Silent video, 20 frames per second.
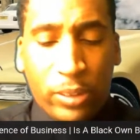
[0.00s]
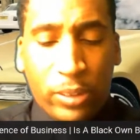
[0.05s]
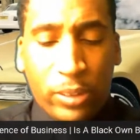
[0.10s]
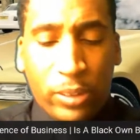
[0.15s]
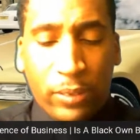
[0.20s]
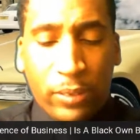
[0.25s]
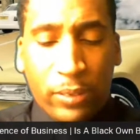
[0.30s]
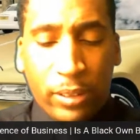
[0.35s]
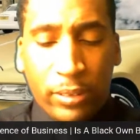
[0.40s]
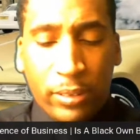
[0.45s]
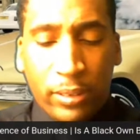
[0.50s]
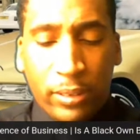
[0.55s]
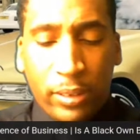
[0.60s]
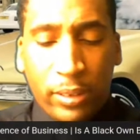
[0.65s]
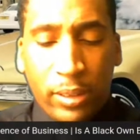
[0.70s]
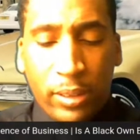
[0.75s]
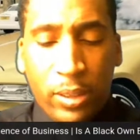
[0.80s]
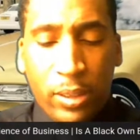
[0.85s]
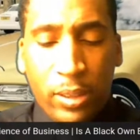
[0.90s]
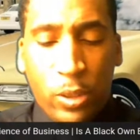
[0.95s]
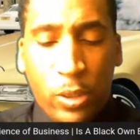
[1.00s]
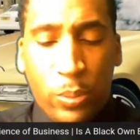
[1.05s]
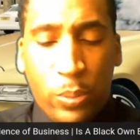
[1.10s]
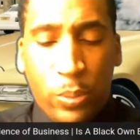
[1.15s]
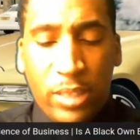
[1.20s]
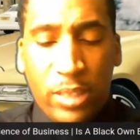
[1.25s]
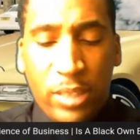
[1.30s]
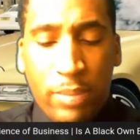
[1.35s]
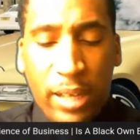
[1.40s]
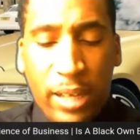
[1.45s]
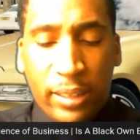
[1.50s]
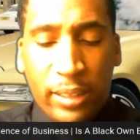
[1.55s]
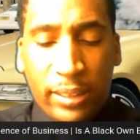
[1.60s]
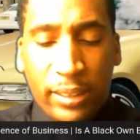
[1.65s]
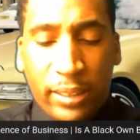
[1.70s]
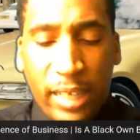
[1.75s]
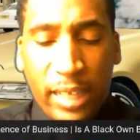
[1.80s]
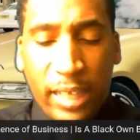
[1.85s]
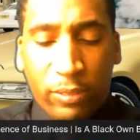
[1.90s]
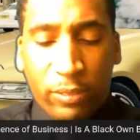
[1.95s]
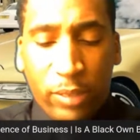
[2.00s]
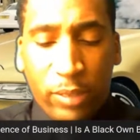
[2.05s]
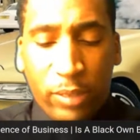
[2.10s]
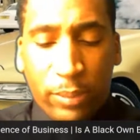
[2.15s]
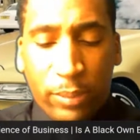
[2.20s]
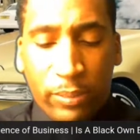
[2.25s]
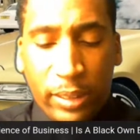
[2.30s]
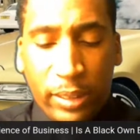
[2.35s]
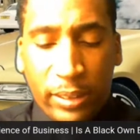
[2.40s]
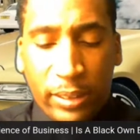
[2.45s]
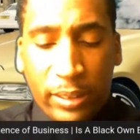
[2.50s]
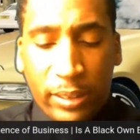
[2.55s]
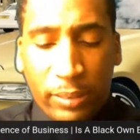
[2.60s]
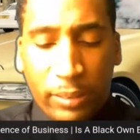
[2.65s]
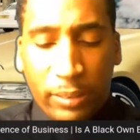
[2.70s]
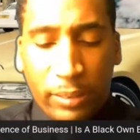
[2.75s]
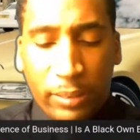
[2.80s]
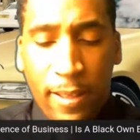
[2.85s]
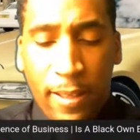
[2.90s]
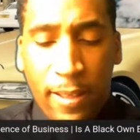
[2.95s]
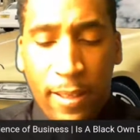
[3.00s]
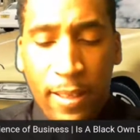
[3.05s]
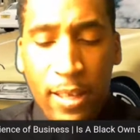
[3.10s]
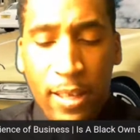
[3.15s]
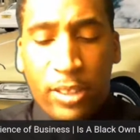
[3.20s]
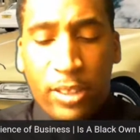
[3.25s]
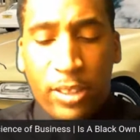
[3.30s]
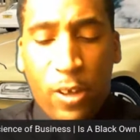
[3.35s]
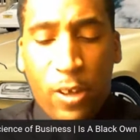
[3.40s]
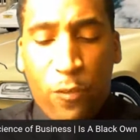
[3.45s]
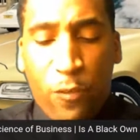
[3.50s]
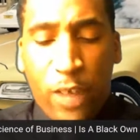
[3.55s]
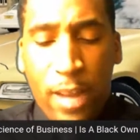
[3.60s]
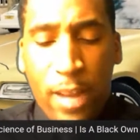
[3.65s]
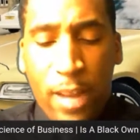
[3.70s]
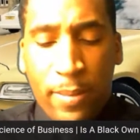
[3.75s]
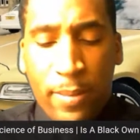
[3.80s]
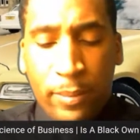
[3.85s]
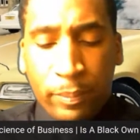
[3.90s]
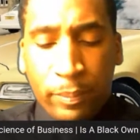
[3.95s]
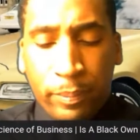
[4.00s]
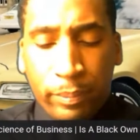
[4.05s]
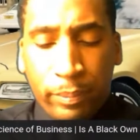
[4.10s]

deal with us? Hope he's making a case for reparation, right? So, family,